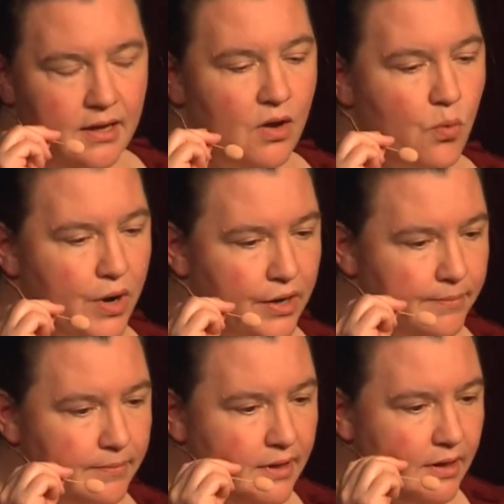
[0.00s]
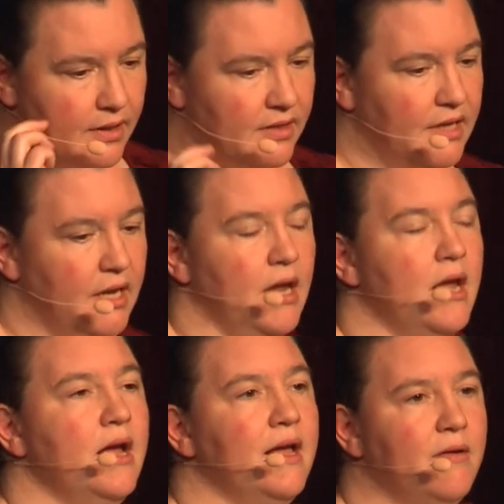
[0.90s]
where the,
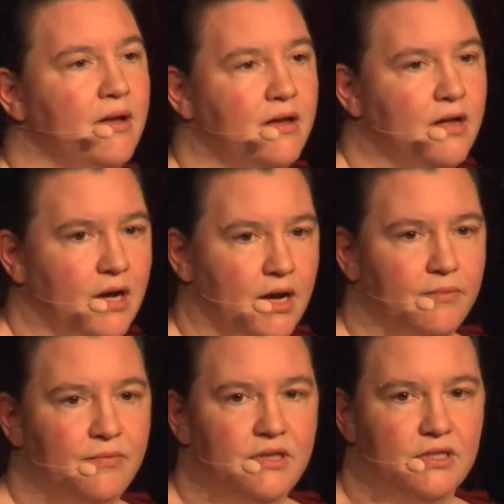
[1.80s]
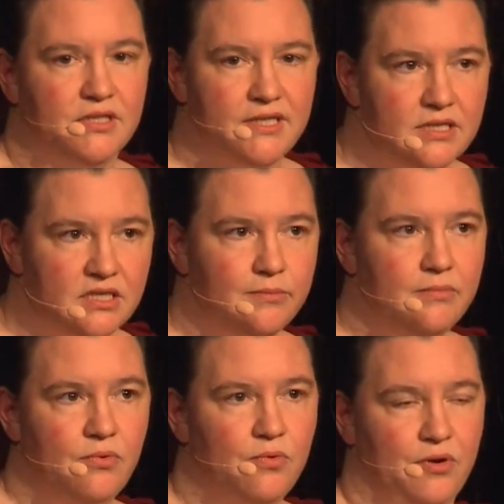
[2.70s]
um, the
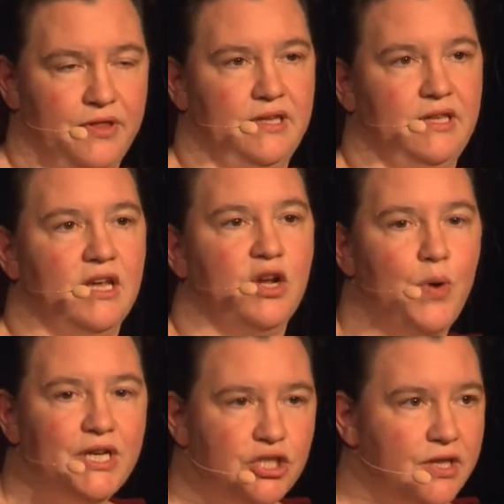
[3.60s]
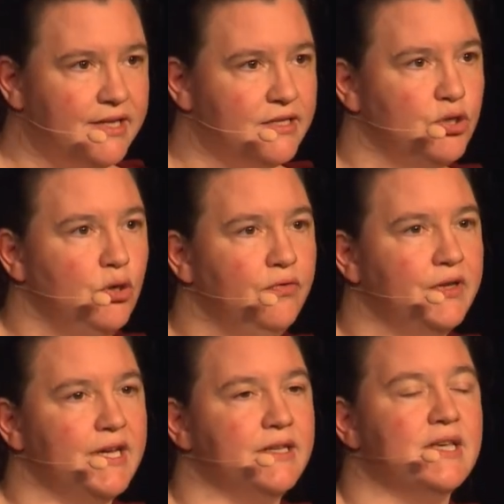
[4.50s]
system or the, the question that they're
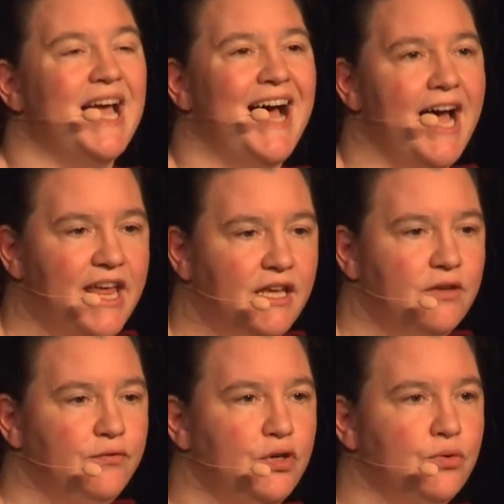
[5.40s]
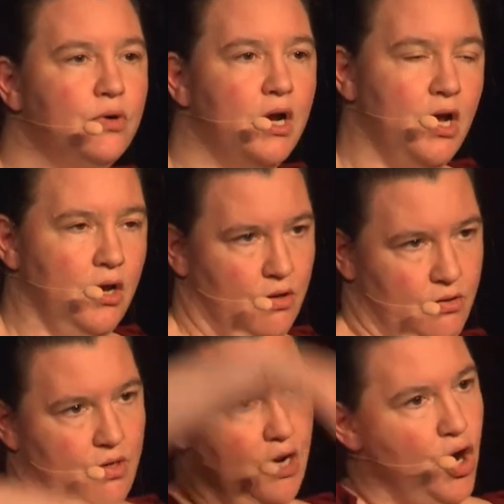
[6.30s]
solving is, I give you
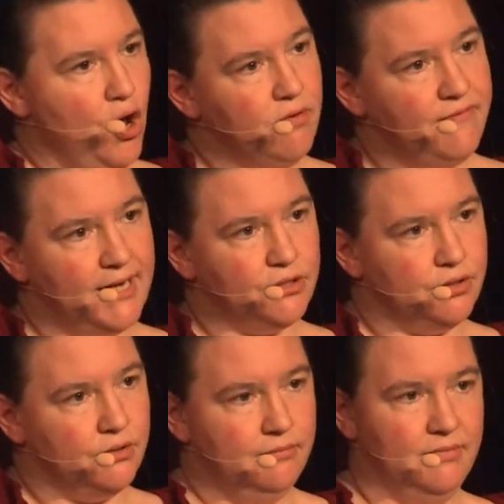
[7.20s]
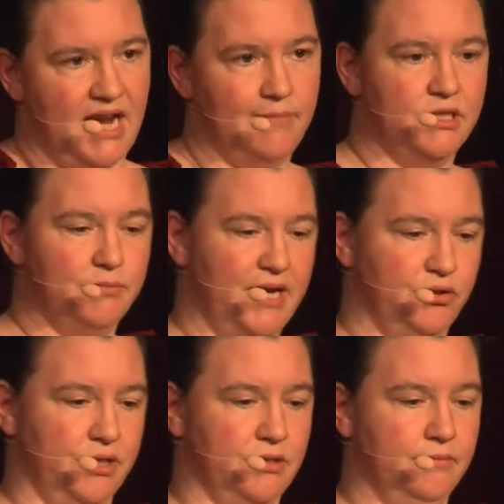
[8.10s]
a long vector times this
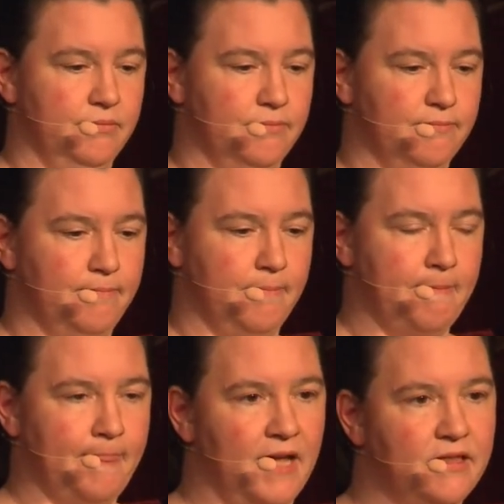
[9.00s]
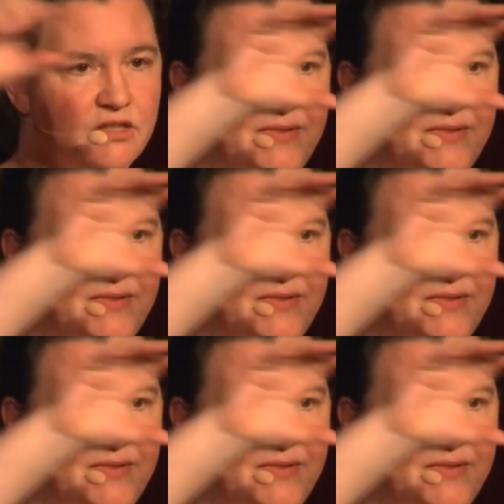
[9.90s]
matrix. And this